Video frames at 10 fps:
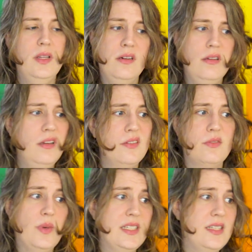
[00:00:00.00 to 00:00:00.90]
Well, there are a lot of
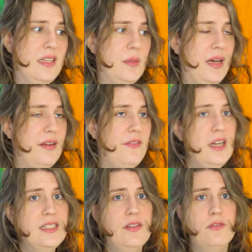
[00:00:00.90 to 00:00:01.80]
different ways to think about it.
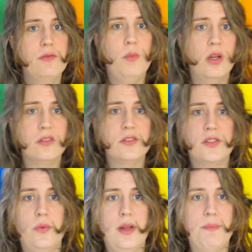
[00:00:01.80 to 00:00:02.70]
Various different
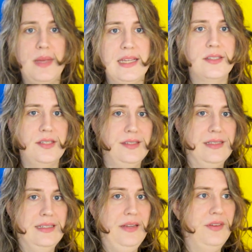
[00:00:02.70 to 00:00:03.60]
models of what it means
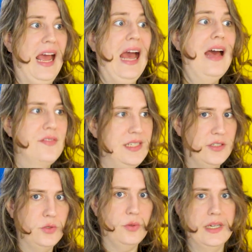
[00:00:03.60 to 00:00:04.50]
to even have a
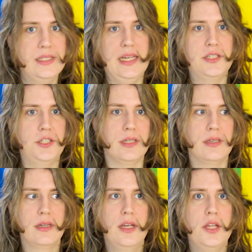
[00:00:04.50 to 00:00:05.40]
sexual orientation.